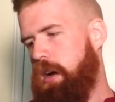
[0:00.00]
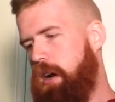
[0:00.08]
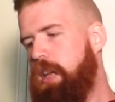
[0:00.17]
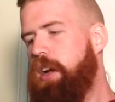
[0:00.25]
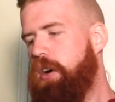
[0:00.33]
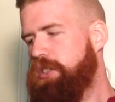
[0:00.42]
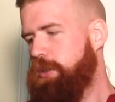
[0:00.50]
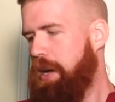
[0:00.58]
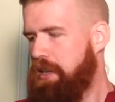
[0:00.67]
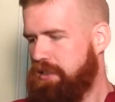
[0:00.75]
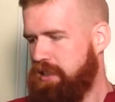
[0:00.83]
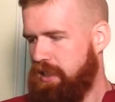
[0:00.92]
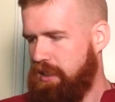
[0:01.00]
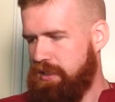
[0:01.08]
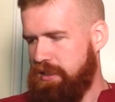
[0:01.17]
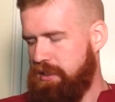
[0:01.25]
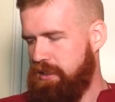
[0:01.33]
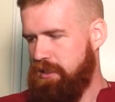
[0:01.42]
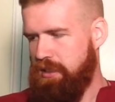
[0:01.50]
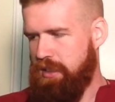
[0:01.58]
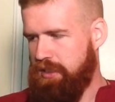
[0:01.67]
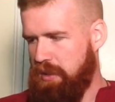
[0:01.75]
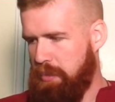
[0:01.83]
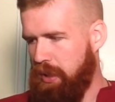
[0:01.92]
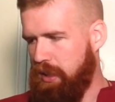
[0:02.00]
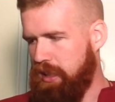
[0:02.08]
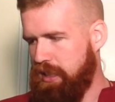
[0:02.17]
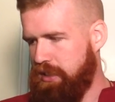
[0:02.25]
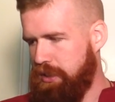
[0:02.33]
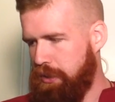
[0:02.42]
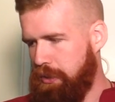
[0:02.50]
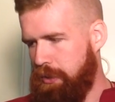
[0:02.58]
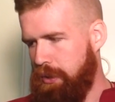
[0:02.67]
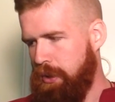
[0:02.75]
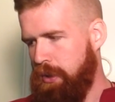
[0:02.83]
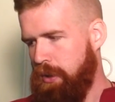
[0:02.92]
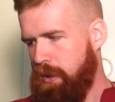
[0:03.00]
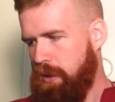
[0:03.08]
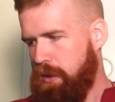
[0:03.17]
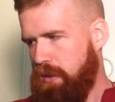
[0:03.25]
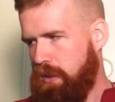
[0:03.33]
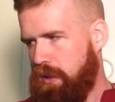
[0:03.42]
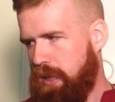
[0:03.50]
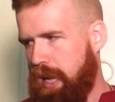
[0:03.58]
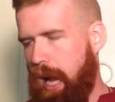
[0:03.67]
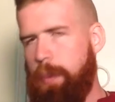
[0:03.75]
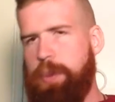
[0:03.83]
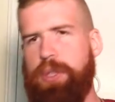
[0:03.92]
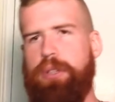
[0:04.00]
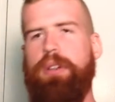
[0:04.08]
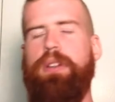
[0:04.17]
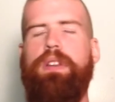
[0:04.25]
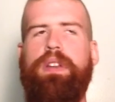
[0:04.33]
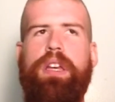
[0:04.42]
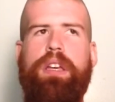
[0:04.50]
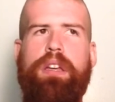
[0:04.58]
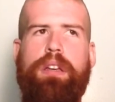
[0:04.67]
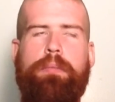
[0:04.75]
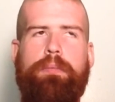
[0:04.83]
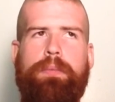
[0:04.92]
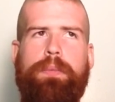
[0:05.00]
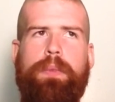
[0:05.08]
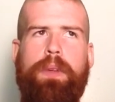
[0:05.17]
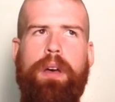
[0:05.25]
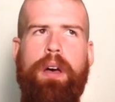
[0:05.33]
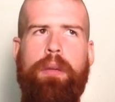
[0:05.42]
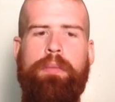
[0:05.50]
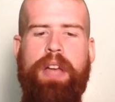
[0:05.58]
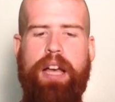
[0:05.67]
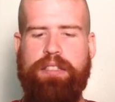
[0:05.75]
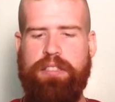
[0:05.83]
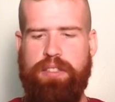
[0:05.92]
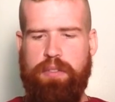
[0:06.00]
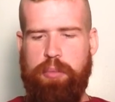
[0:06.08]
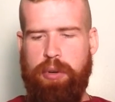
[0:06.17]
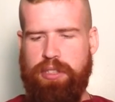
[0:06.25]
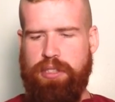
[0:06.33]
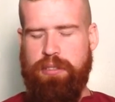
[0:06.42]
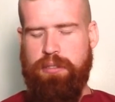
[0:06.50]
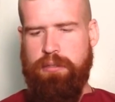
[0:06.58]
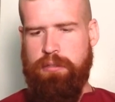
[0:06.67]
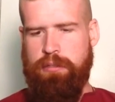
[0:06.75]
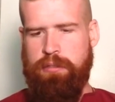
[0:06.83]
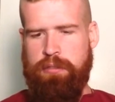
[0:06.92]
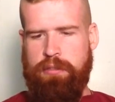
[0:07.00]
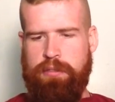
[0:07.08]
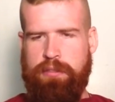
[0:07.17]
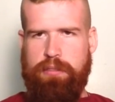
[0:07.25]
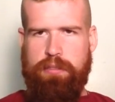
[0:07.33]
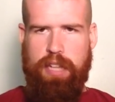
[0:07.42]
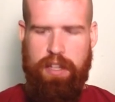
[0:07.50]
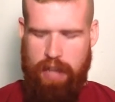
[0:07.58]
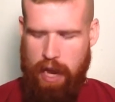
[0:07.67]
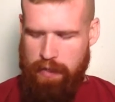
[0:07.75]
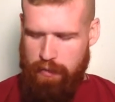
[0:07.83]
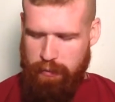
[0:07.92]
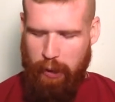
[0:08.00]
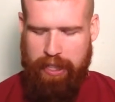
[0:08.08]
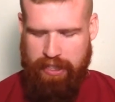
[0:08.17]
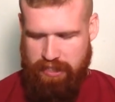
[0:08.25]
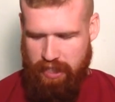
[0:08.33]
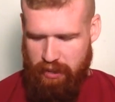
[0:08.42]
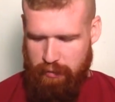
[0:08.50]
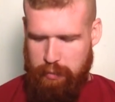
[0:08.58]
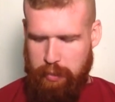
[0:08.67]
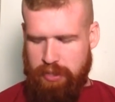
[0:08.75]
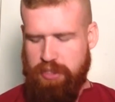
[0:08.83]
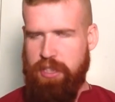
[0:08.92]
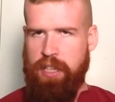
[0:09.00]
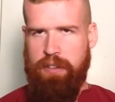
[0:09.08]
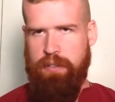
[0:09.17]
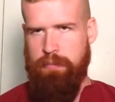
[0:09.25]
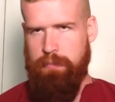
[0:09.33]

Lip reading: He also has this ability to capture the essence of the person and the fighting style of the person in